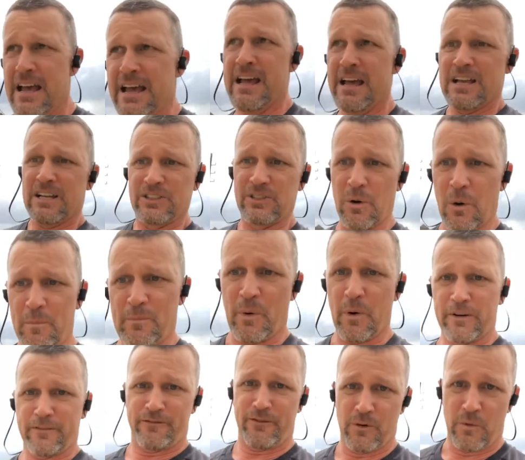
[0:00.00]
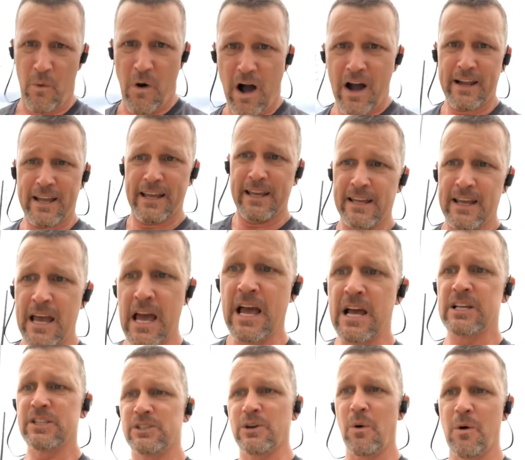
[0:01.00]
So important for walking,
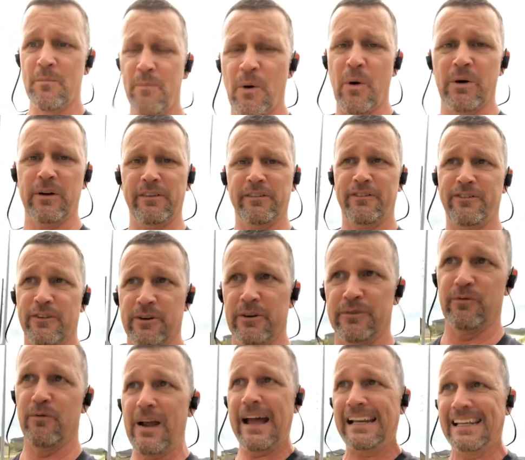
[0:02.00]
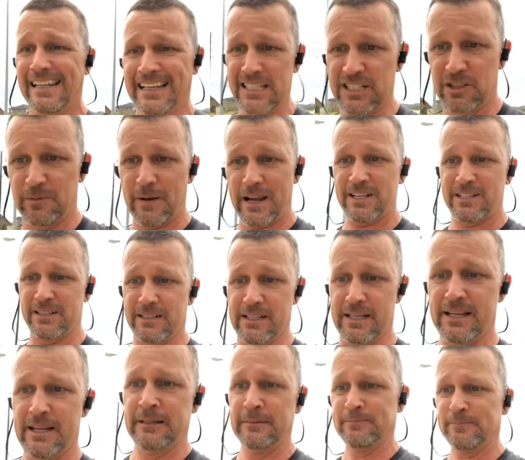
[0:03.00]
so important for running especially.
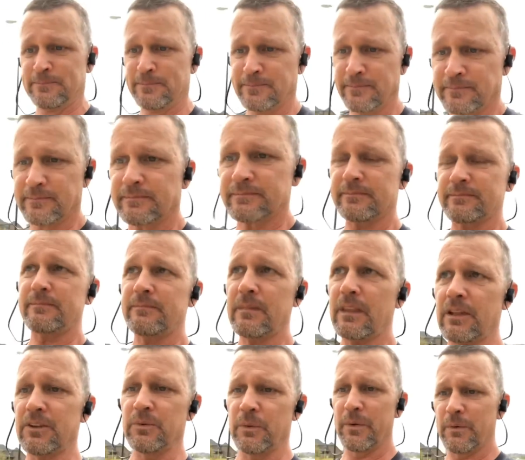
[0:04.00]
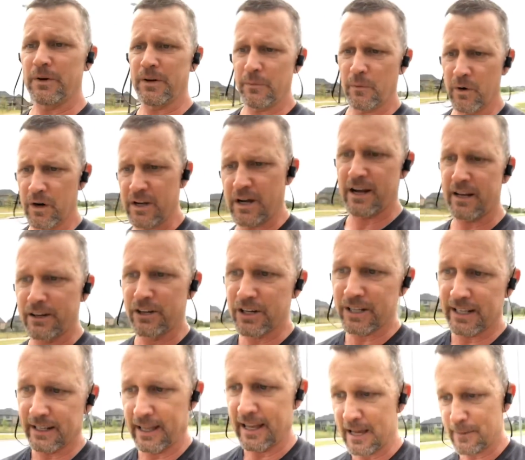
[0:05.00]
So we want to work on good
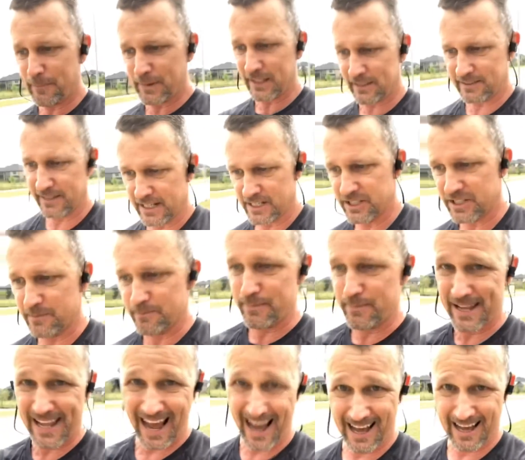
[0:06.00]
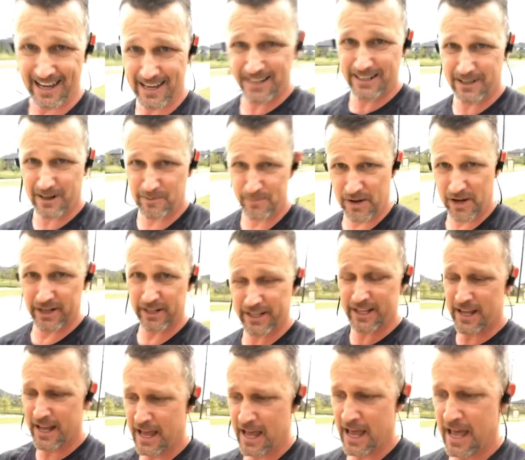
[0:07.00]
hip extension behind our body,
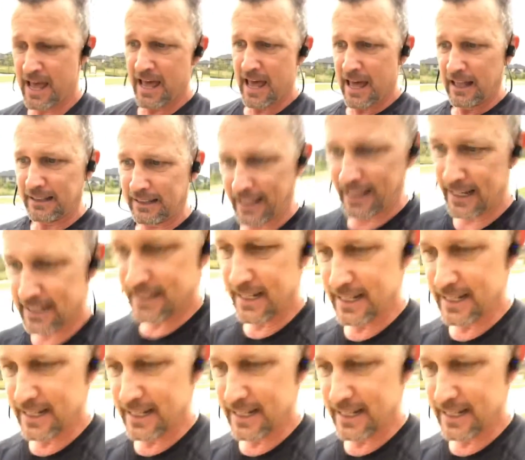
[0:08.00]
landing